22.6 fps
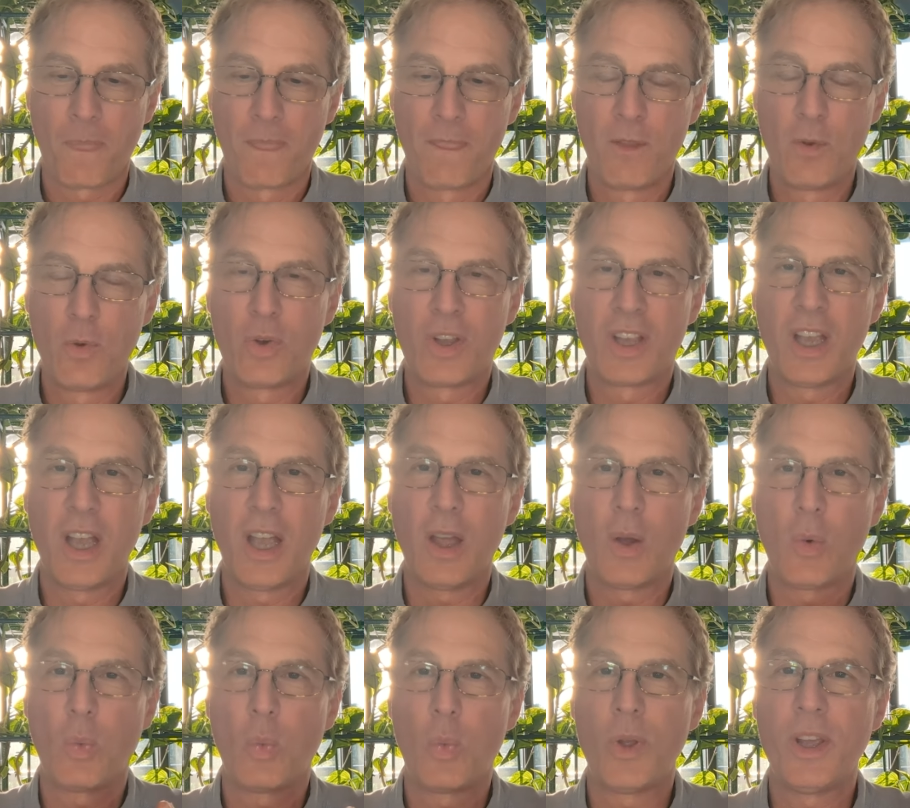you
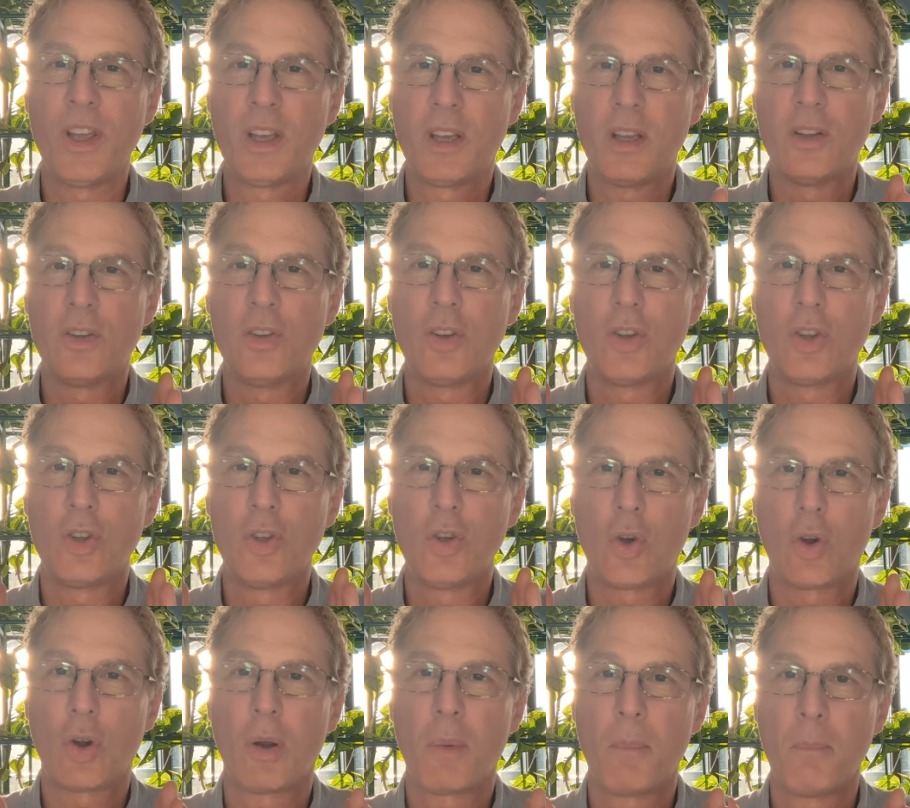can't weaken
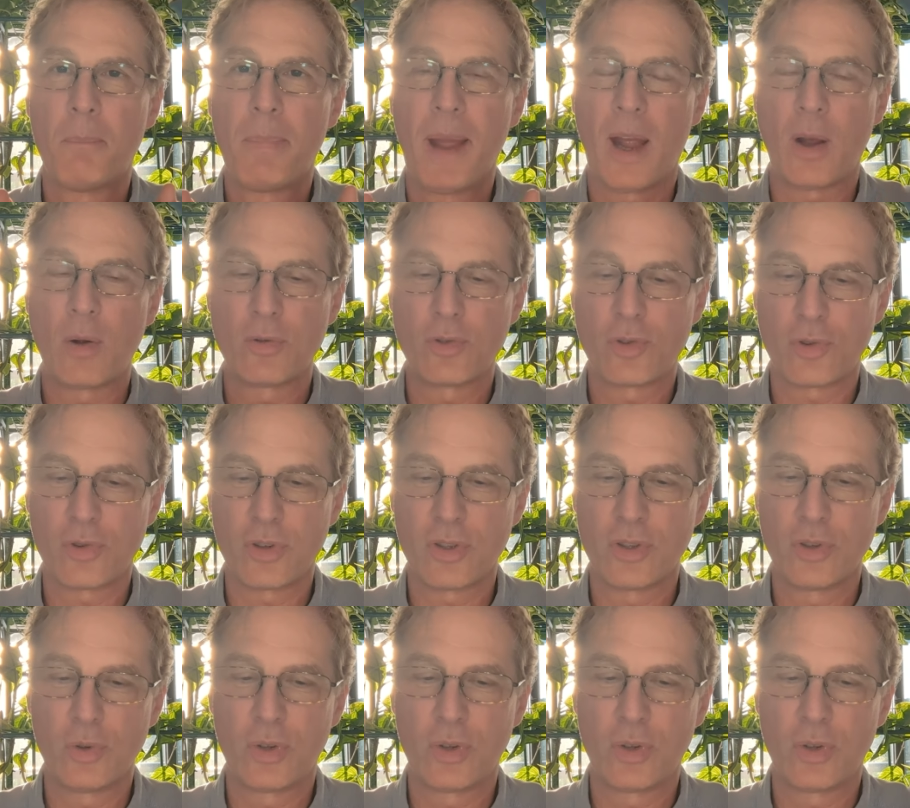your boundaries.